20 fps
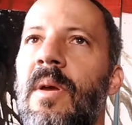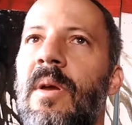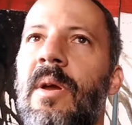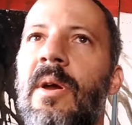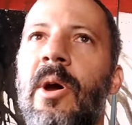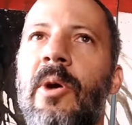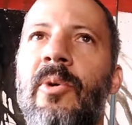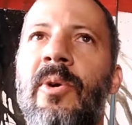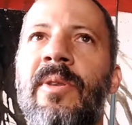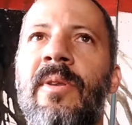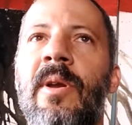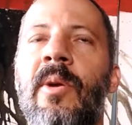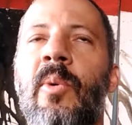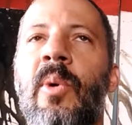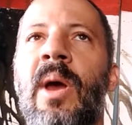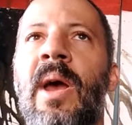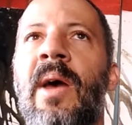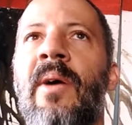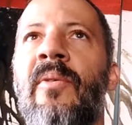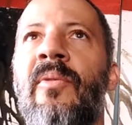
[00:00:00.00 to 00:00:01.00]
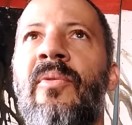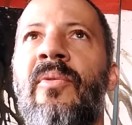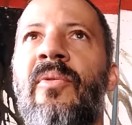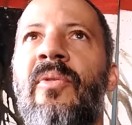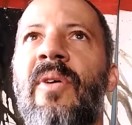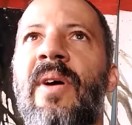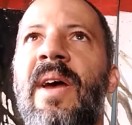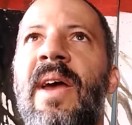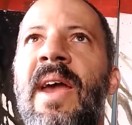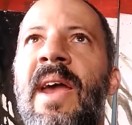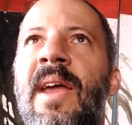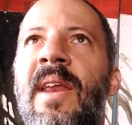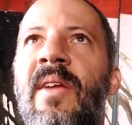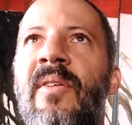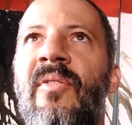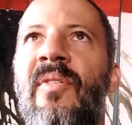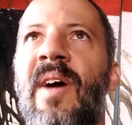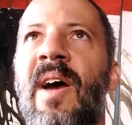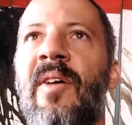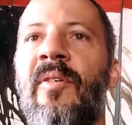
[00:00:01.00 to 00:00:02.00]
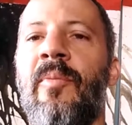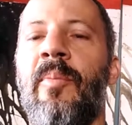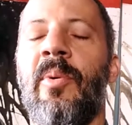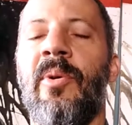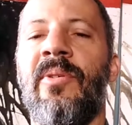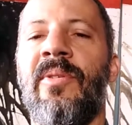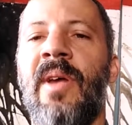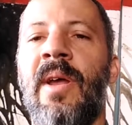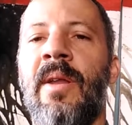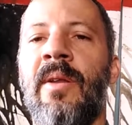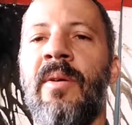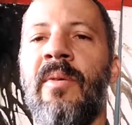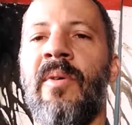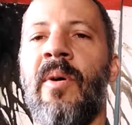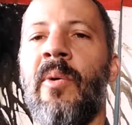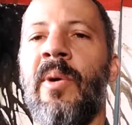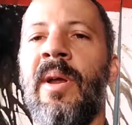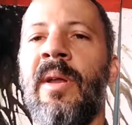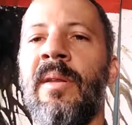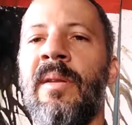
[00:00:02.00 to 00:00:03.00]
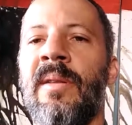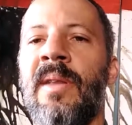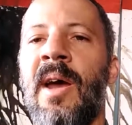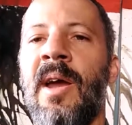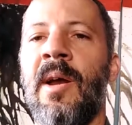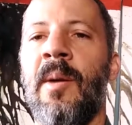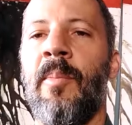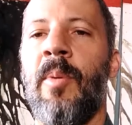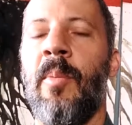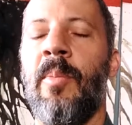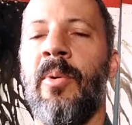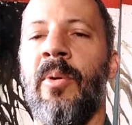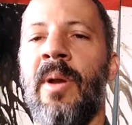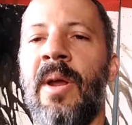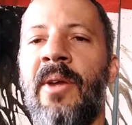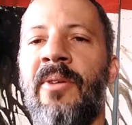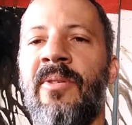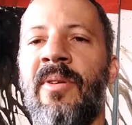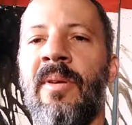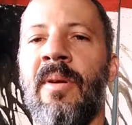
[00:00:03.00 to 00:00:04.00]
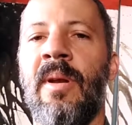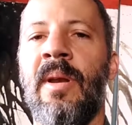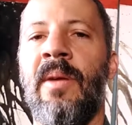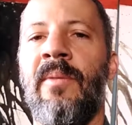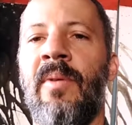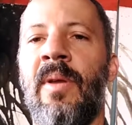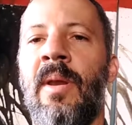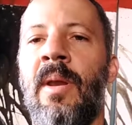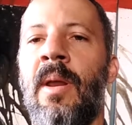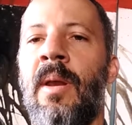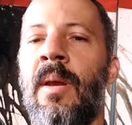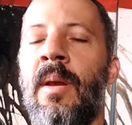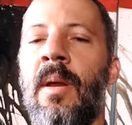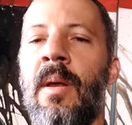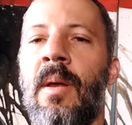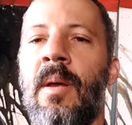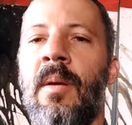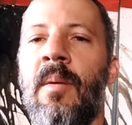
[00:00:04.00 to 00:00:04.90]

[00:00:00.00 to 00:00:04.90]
Currently, we have 85% of our entire population living in